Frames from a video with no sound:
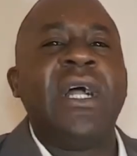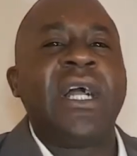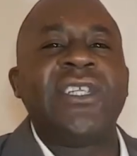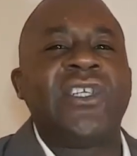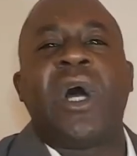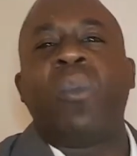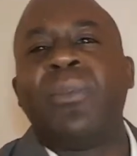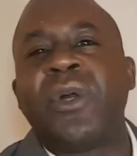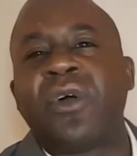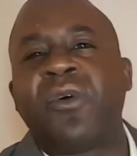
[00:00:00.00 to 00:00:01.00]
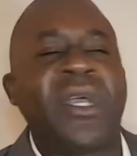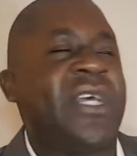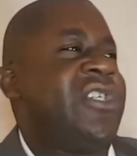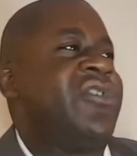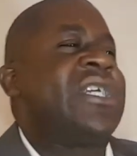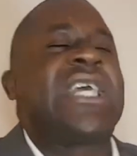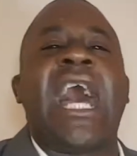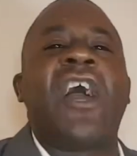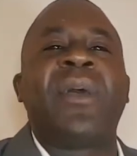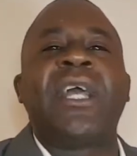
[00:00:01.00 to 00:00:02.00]
because you're a woman or because you're a
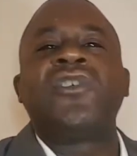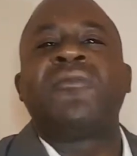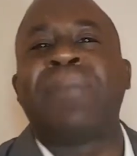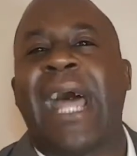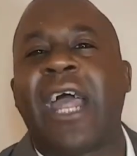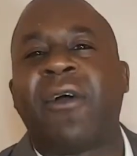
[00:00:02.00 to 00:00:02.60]
guy or because you're black